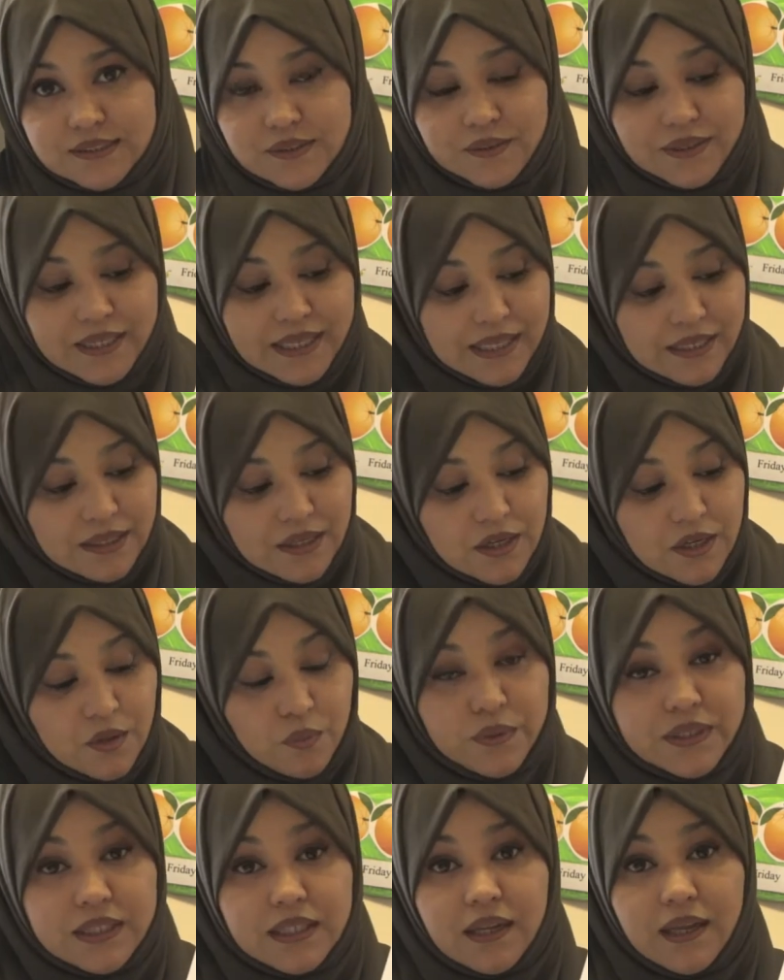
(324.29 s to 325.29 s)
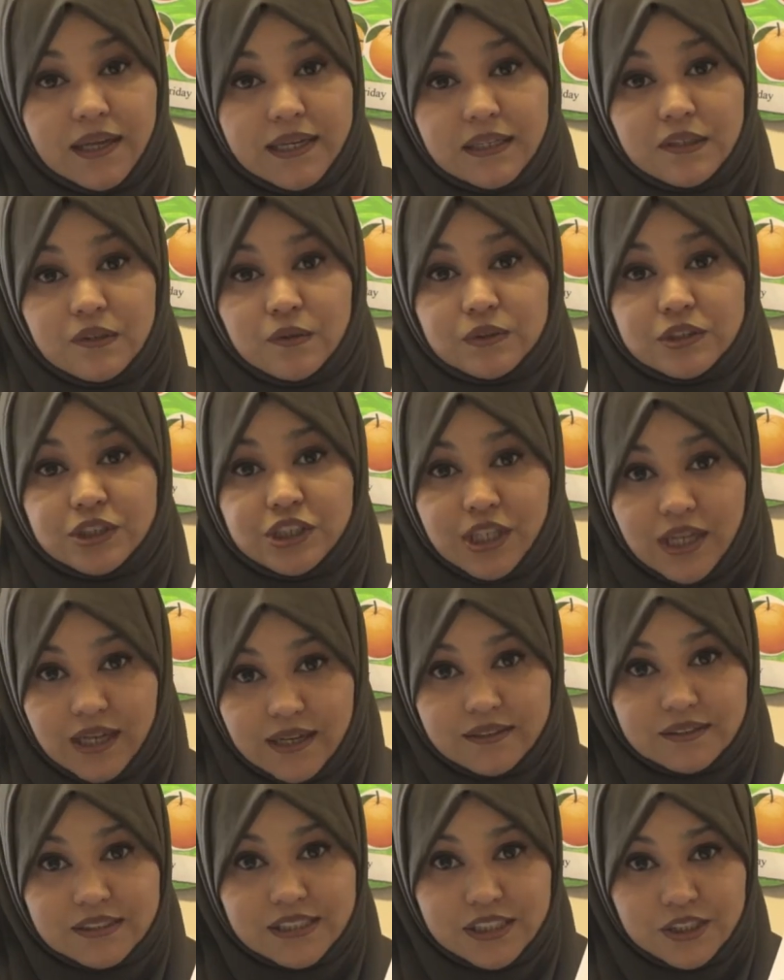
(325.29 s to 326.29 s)
Okay, we'd like your
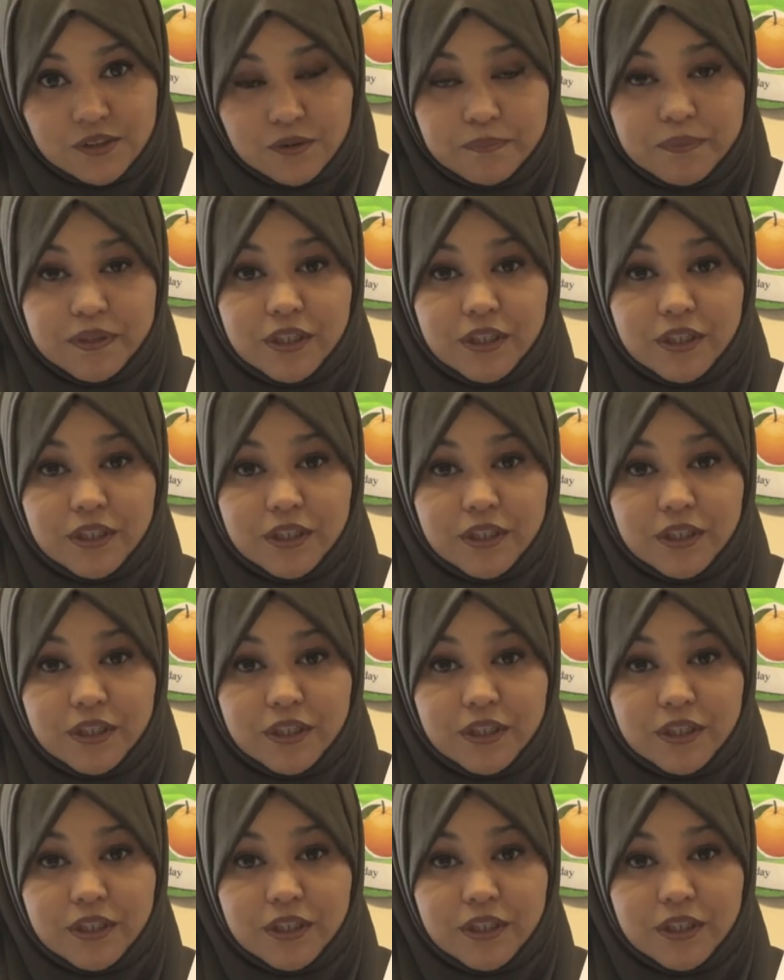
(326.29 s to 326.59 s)
child to do it,